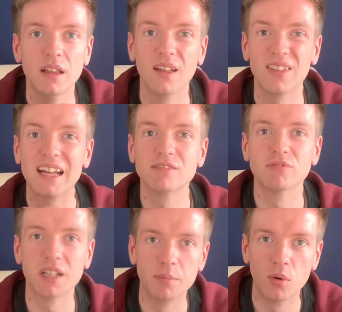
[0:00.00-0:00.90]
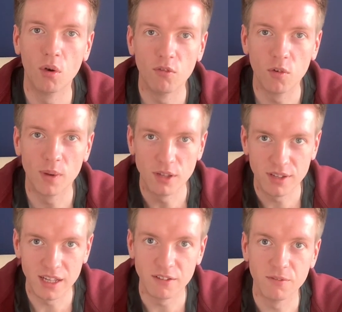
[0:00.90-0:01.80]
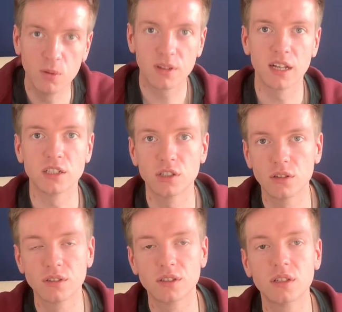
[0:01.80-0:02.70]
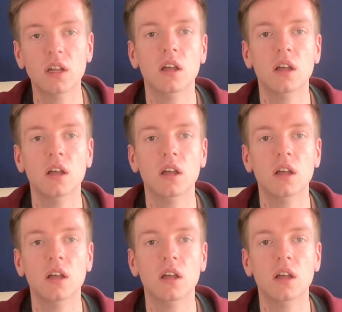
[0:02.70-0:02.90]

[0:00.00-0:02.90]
Now that's really important for when you're taking full tank shots,